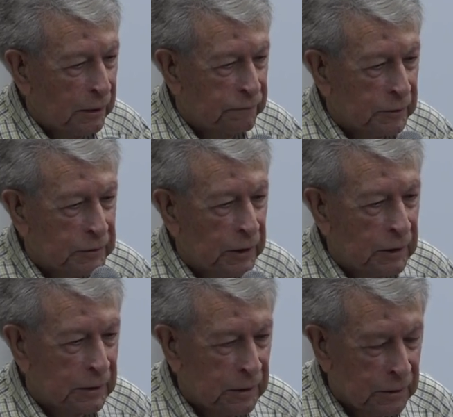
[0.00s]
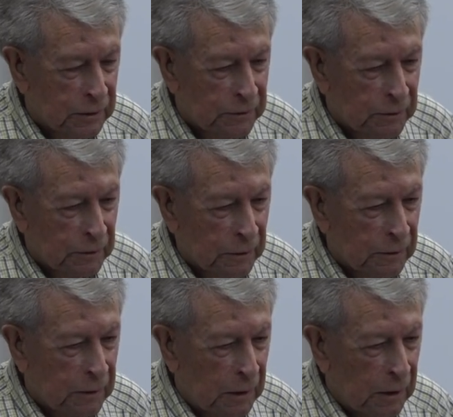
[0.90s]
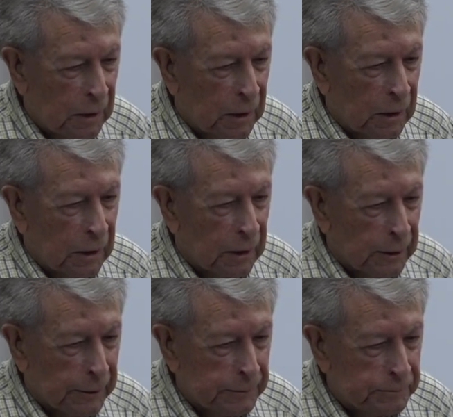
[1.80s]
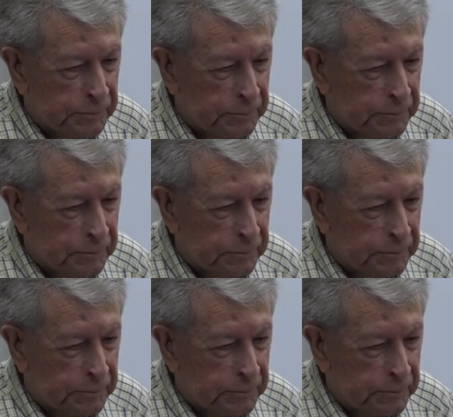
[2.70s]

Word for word: fertility of the soil. Um,